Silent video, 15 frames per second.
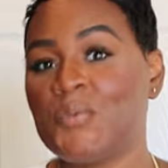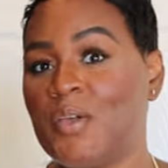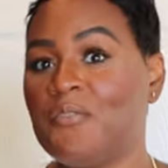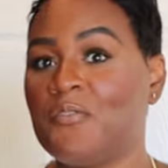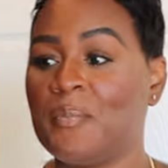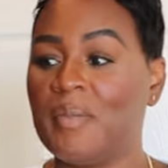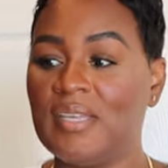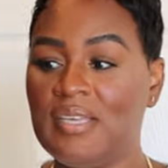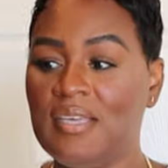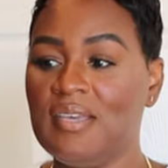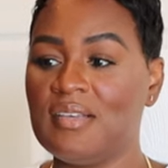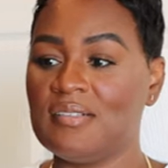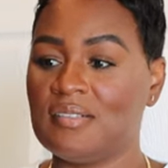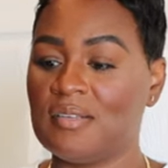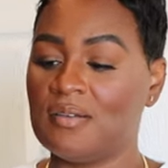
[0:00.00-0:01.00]
away from
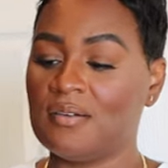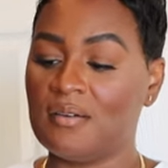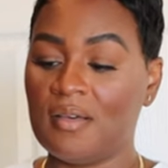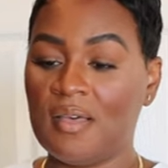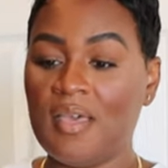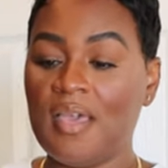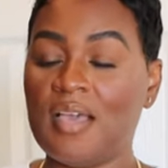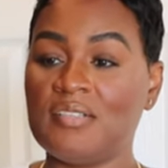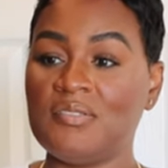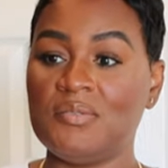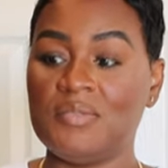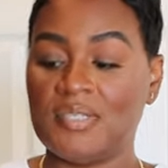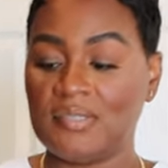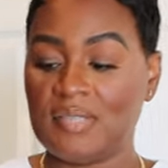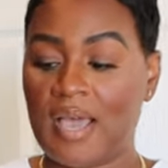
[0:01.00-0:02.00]
IKEA. So as
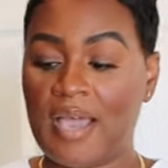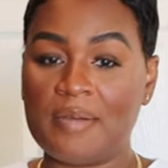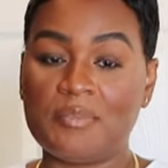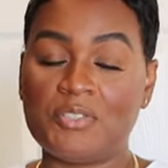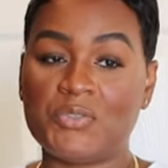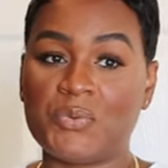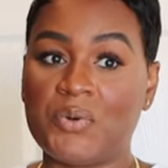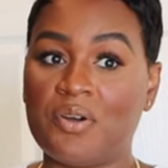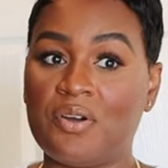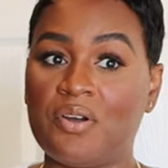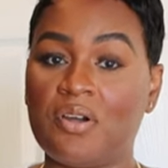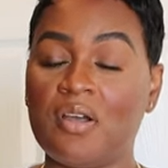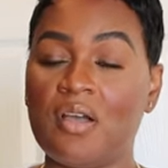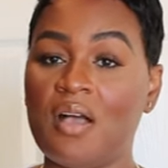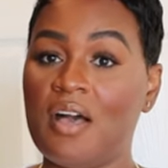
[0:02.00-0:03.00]
soon as the items
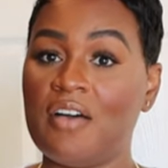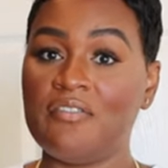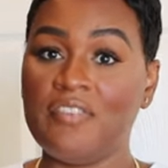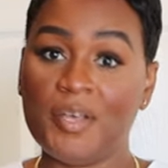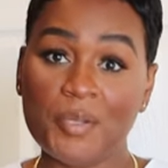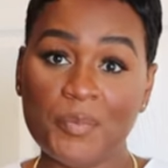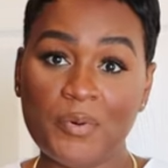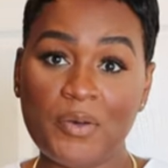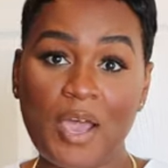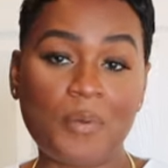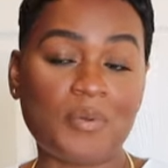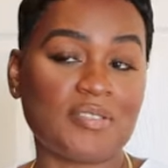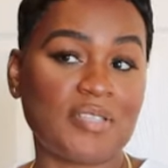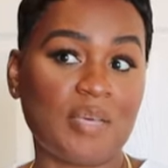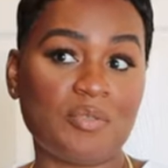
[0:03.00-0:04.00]
were available, I
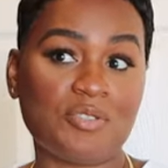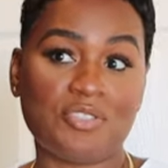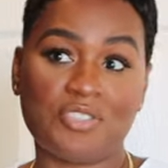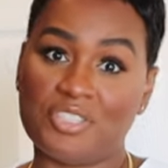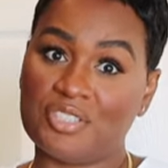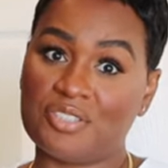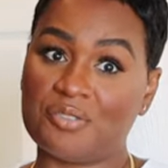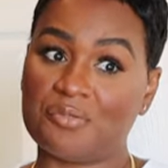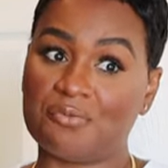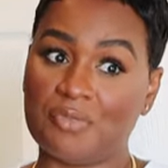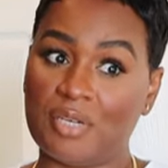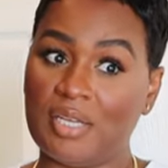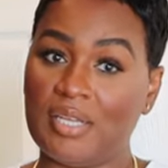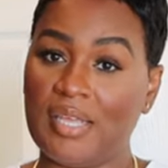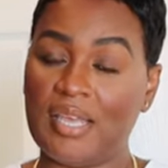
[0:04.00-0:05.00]
was able to just
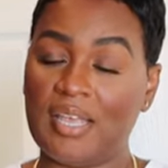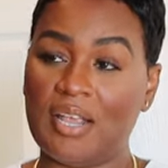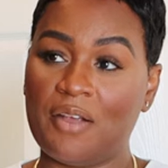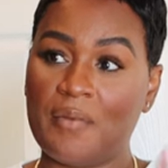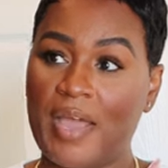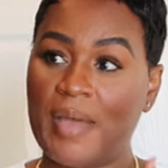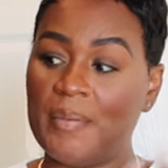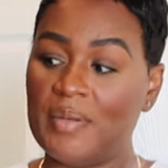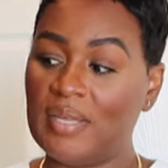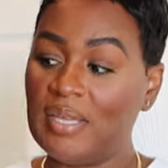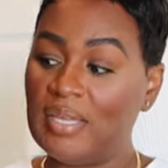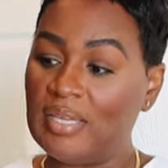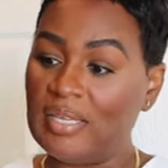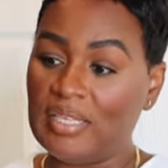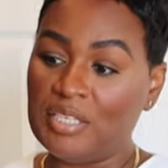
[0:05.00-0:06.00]
run and grab
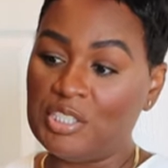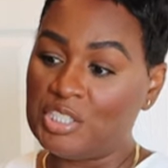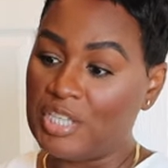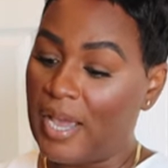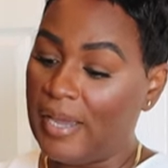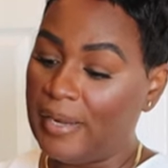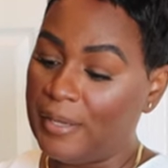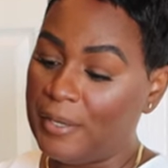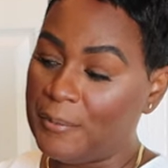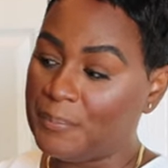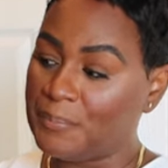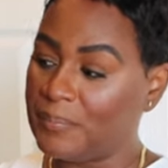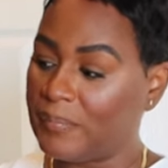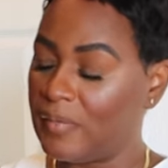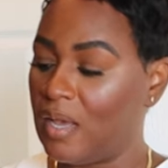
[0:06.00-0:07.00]
each
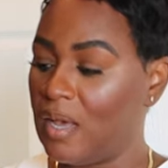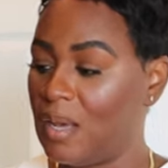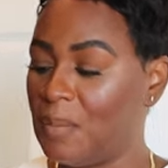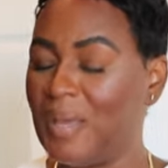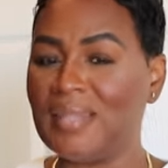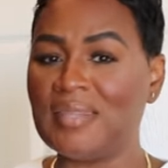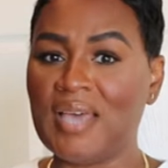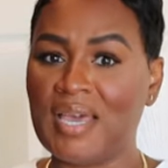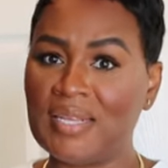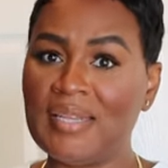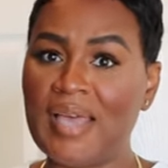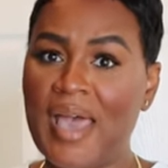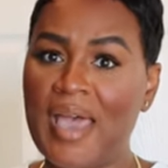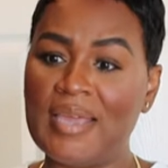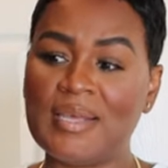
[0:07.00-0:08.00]
item. Um, a lot of
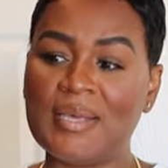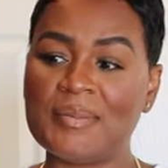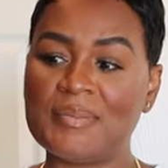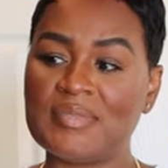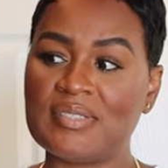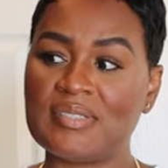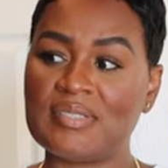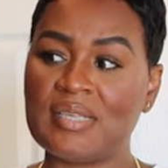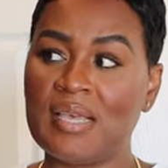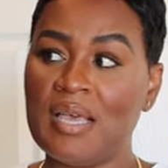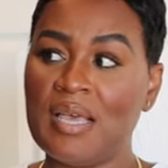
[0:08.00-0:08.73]
the items